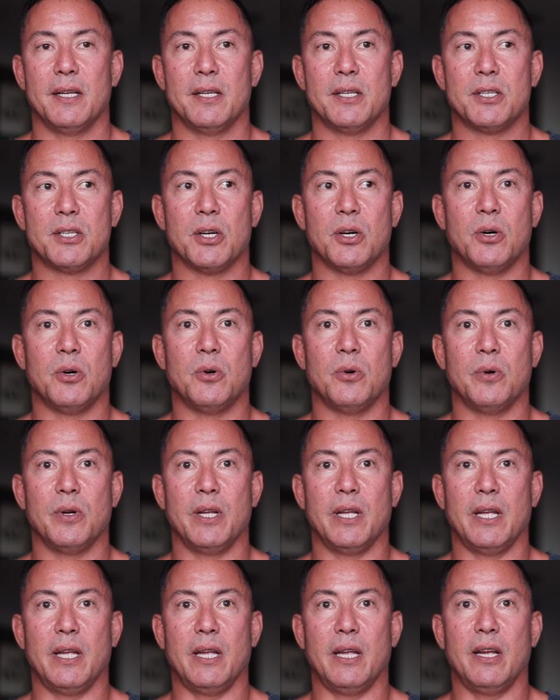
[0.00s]
So
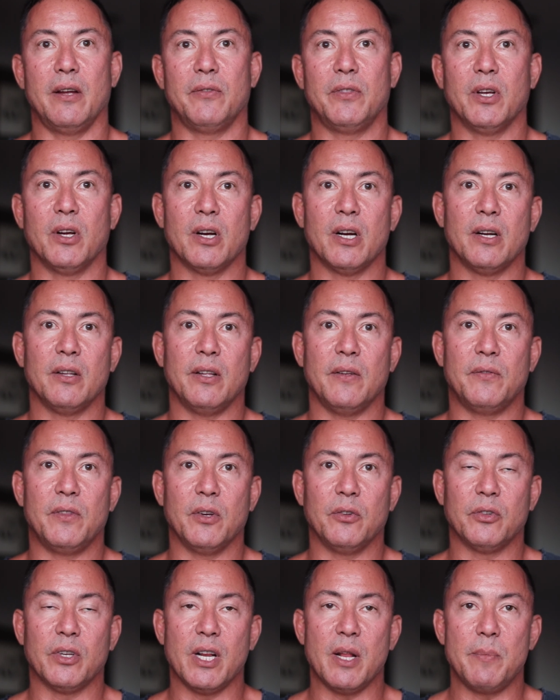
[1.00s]
if
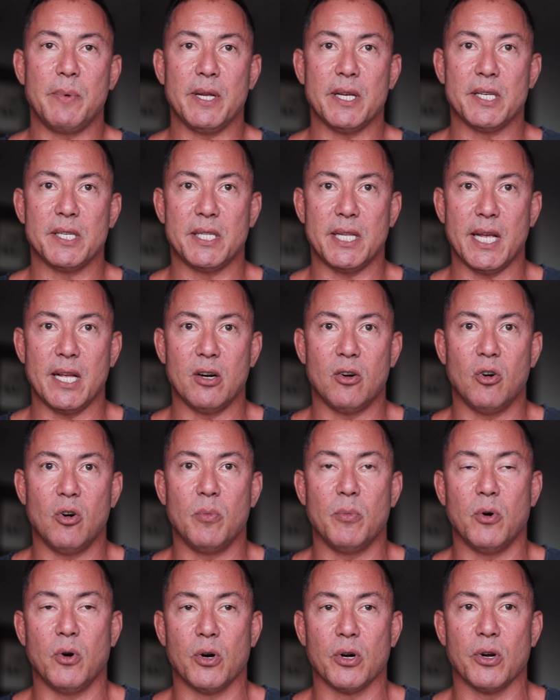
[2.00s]
there's gonna be a
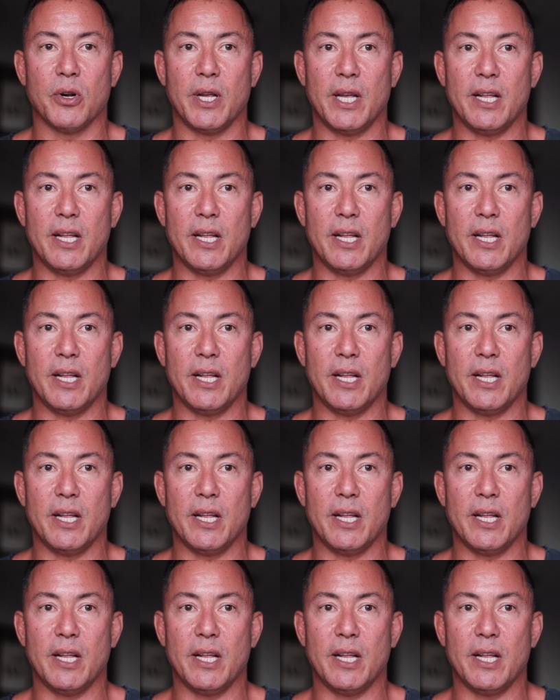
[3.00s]
stay-at-home order